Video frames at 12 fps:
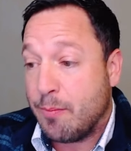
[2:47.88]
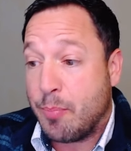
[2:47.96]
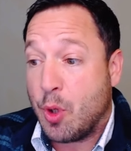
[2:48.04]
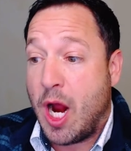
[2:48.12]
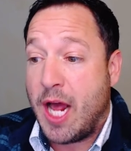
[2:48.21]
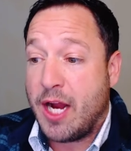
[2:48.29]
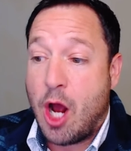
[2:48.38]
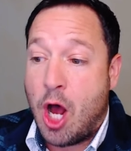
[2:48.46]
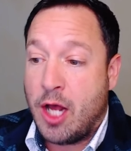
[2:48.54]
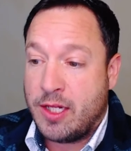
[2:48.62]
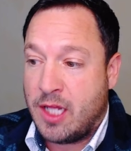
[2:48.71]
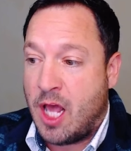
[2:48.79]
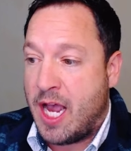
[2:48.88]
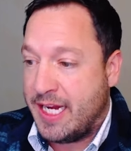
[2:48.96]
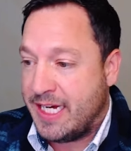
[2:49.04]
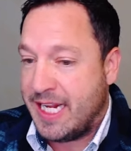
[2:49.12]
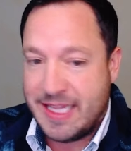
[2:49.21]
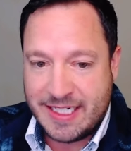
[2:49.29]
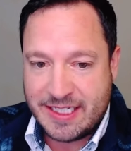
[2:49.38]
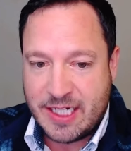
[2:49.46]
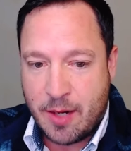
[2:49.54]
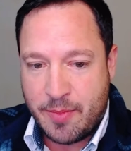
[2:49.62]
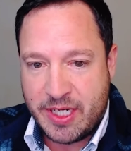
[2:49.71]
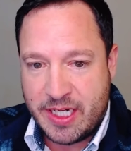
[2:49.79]
brought online in these
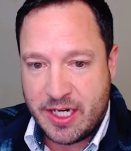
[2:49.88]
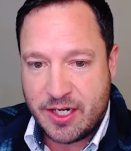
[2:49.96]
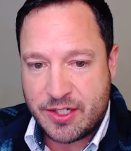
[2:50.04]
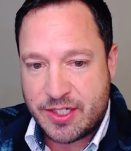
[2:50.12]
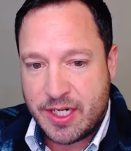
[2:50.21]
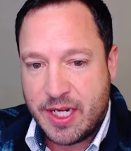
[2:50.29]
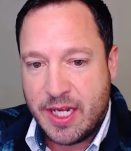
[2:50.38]
coming years.